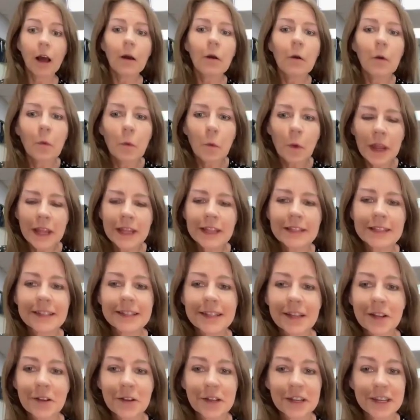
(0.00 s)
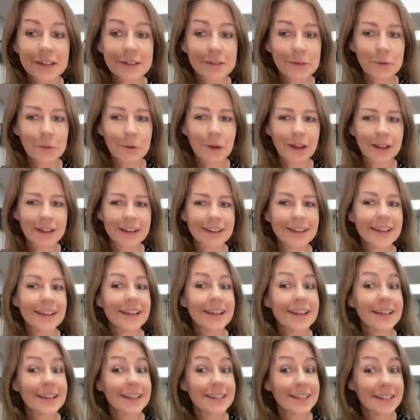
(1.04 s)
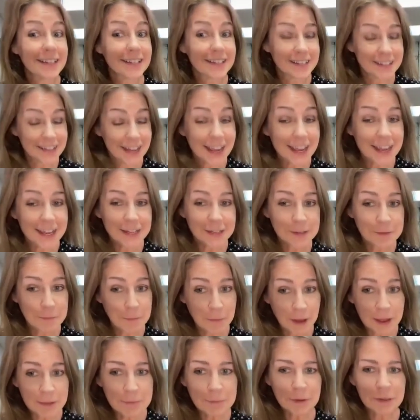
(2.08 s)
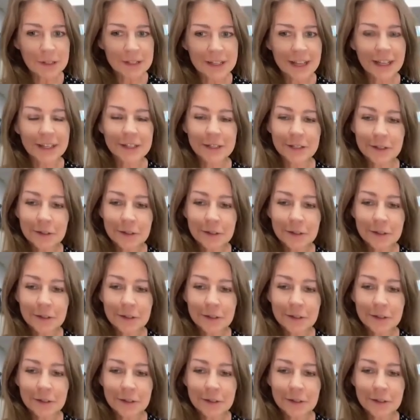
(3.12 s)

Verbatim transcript: Oh, wait, Sarah, guess what? Today is my birthday